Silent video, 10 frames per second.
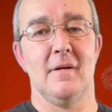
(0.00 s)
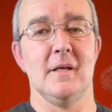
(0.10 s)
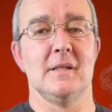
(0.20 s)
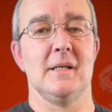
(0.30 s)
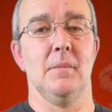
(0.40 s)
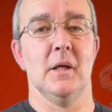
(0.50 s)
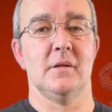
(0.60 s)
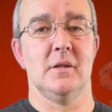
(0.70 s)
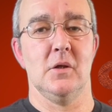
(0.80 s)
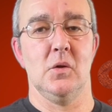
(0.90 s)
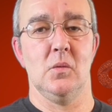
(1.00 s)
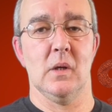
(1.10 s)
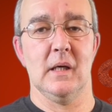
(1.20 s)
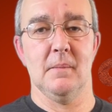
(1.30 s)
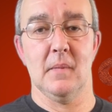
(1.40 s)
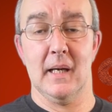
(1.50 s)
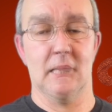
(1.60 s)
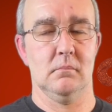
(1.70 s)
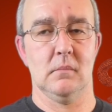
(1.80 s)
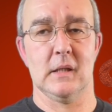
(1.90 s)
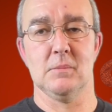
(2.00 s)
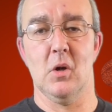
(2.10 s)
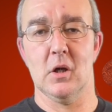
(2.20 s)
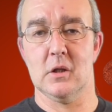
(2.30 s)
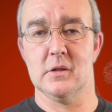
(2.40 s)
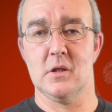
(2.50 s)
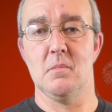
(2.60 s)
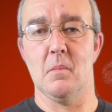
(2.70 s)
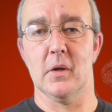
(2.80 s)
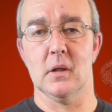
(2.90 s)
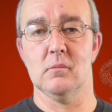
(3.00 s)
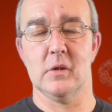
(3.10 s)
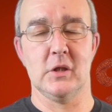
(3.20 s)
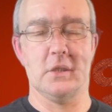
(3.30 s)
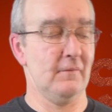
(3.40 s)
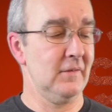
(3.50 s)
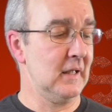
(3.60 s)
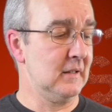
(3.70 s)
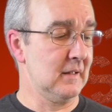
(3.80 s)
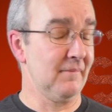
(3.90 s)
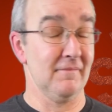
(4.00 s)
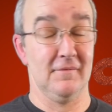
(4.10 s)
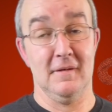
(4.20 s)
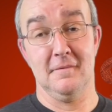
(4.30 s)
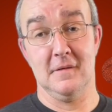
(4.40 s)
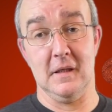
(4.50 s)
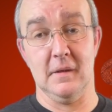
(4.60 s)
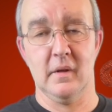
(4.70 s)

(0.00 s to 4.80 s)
very similar to my smaller consumer model, which is the V750.